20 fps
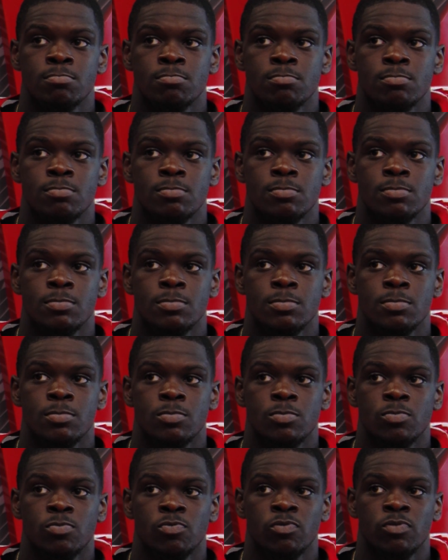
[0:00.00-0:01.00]
going to be starting
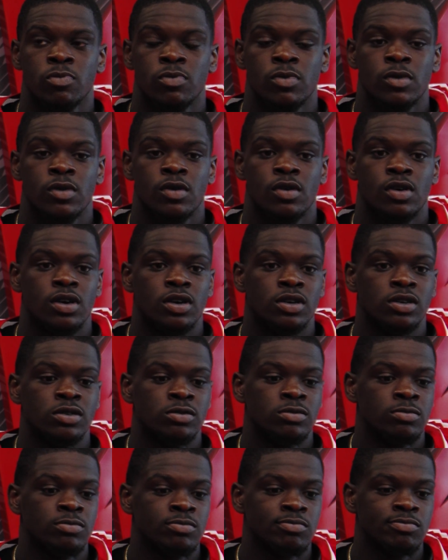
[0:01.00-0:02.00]
this week?
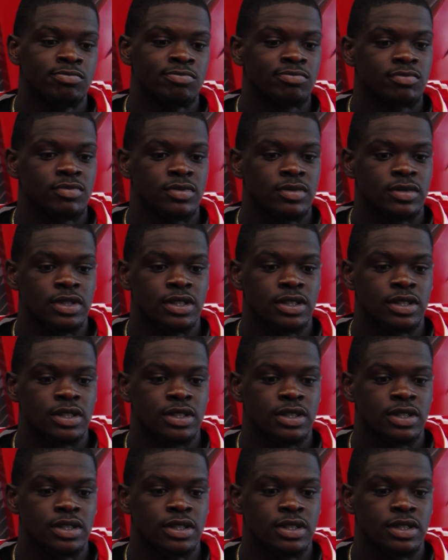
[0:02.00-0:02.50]
Um,